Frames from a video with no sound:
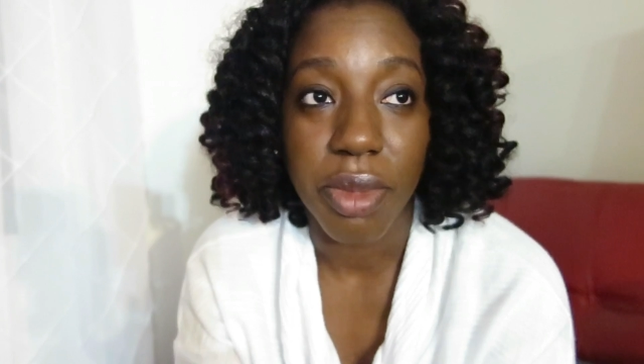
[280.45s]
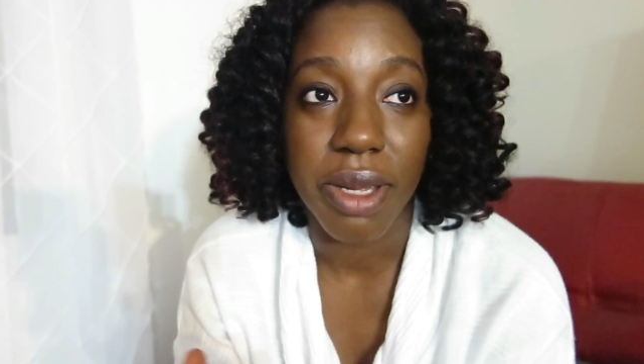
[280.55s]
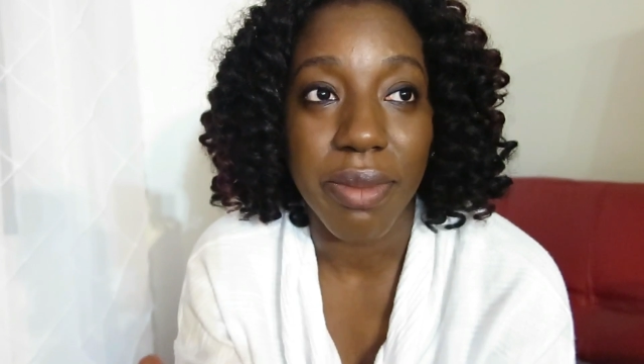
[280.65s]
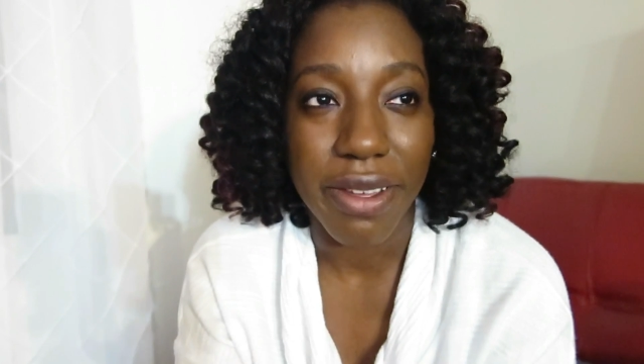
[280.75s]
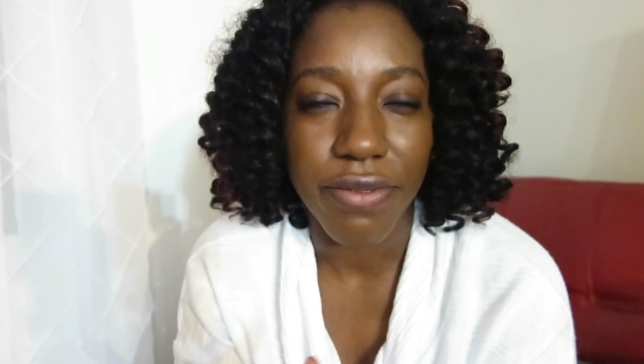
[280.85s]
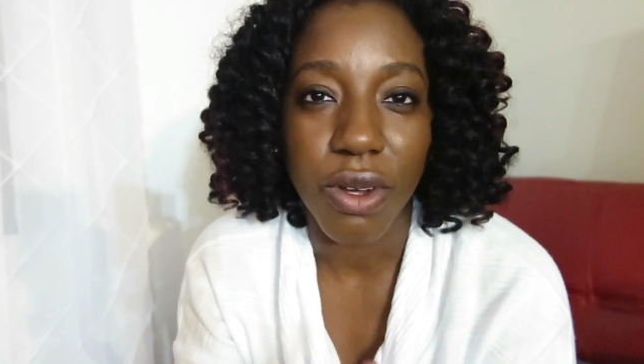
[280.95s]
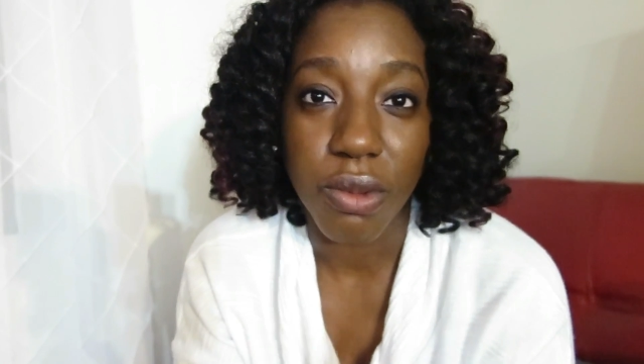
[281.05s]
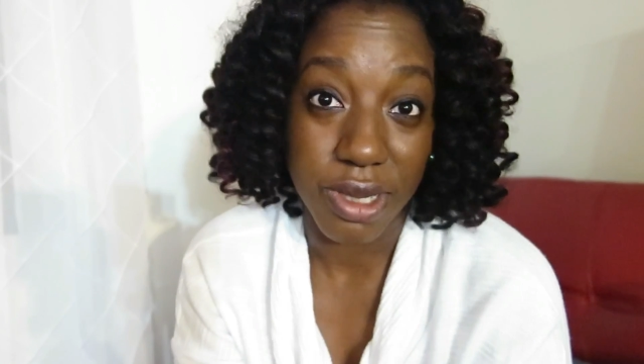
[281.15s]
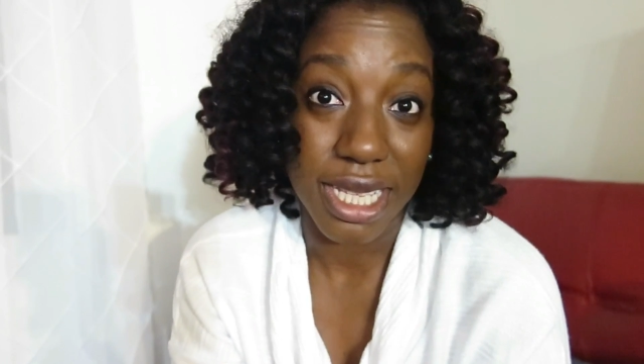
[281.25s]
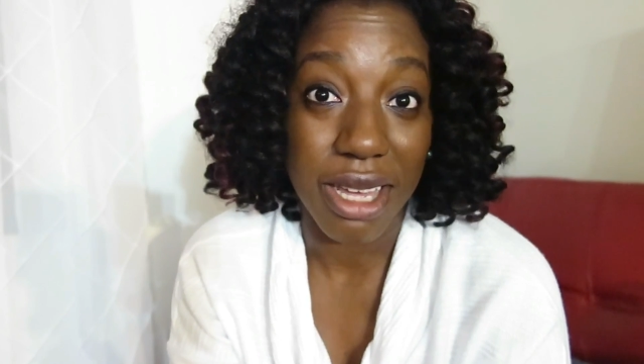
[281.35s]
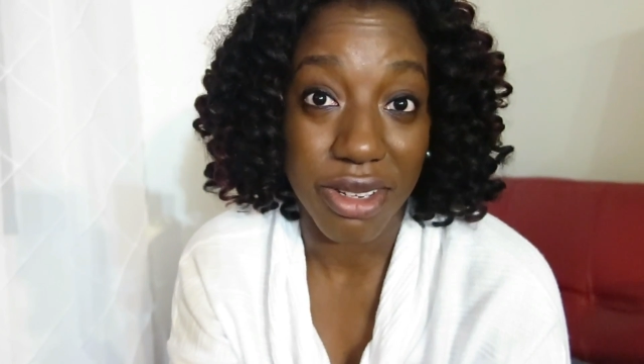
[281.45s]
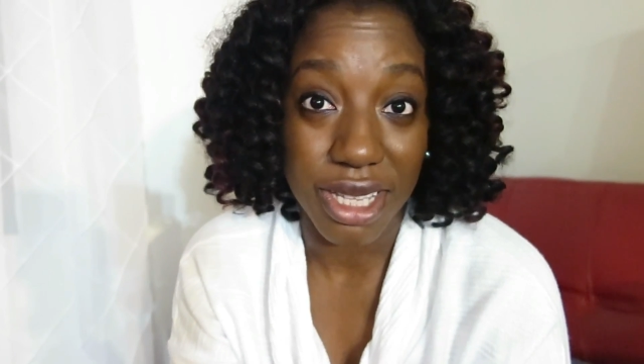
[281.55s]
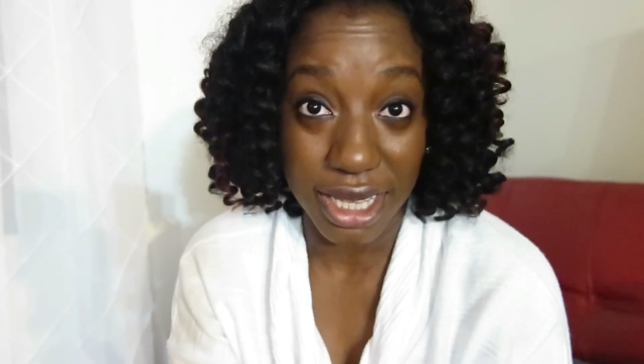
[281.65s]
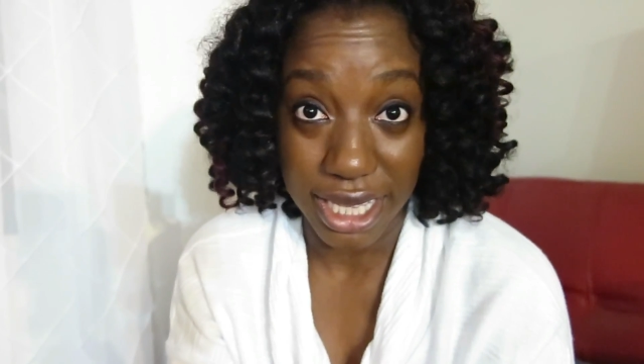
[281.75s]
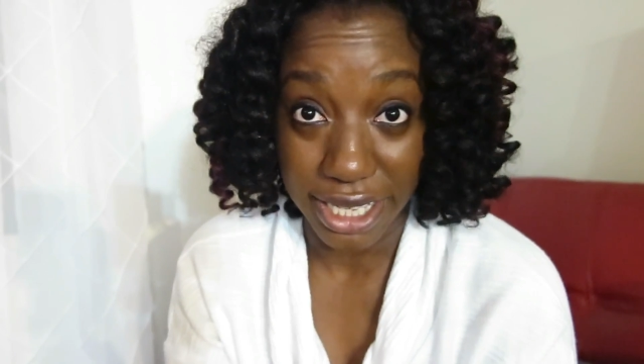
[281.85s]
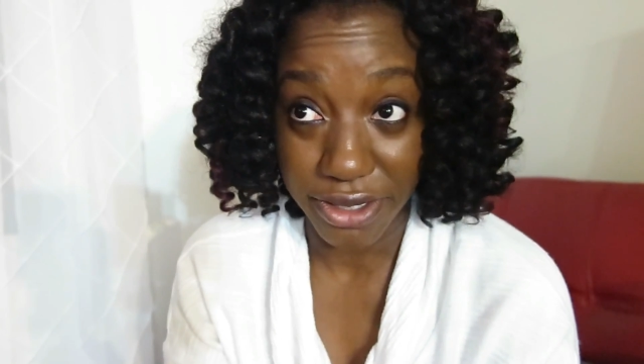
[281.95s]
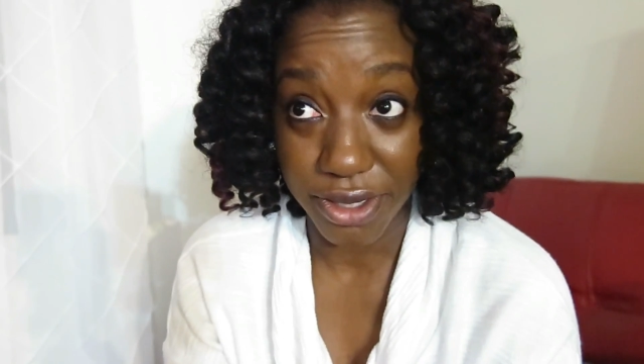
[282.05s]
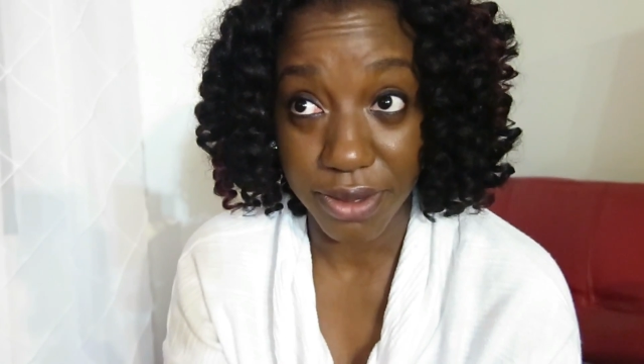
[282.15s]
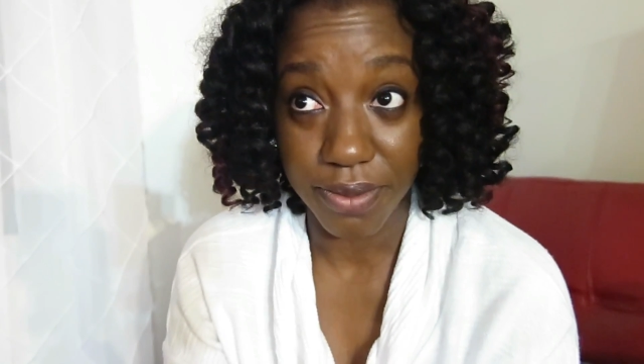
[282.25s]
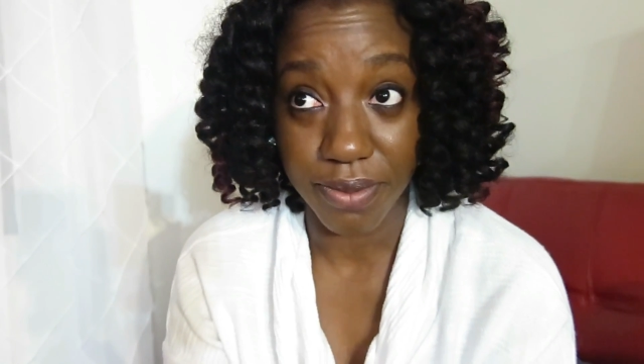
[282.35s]
but my phone was louder than
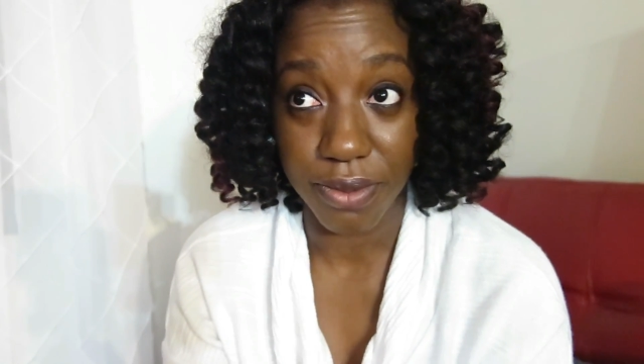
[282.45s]
theirs.